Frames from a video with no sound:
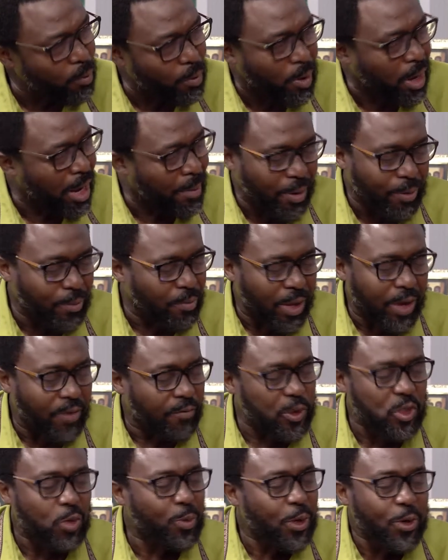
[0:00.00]
I mean,
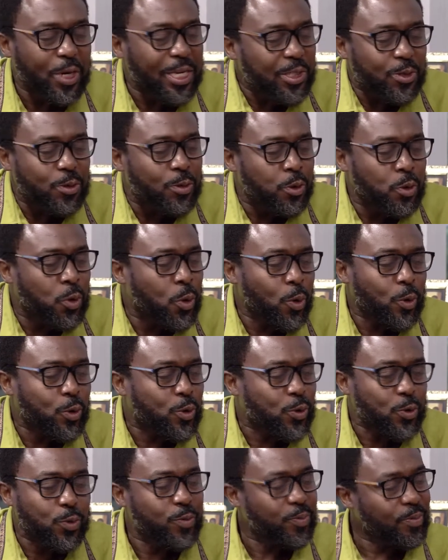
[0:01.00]
for somebody who doesn't know
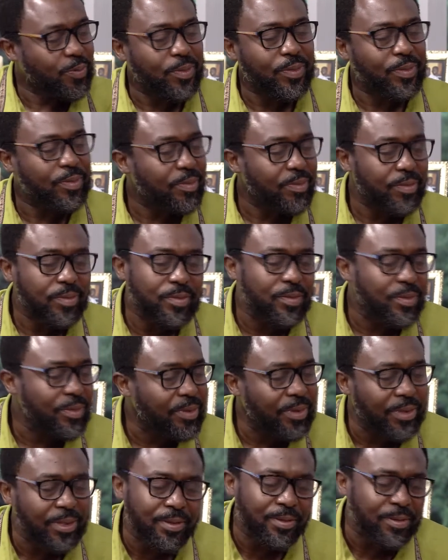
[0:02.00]
Osu,
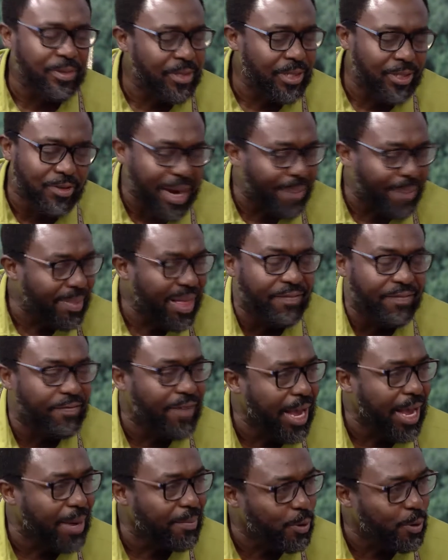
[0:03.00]
describe that
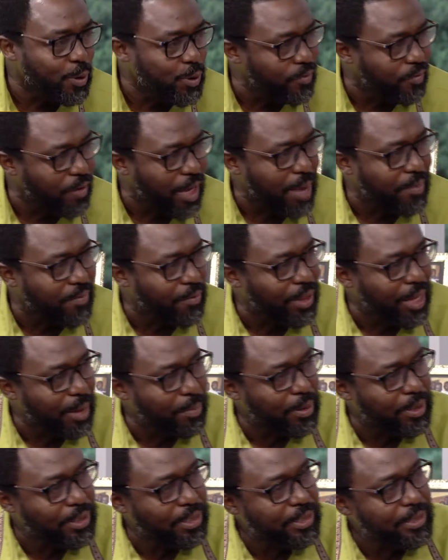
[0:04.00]
vibe, the Osu vibe for that
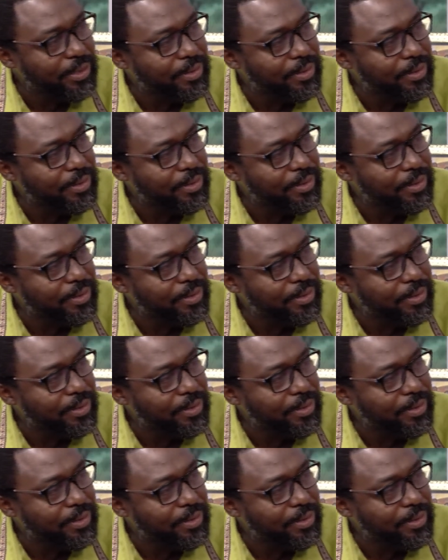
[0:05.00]
person.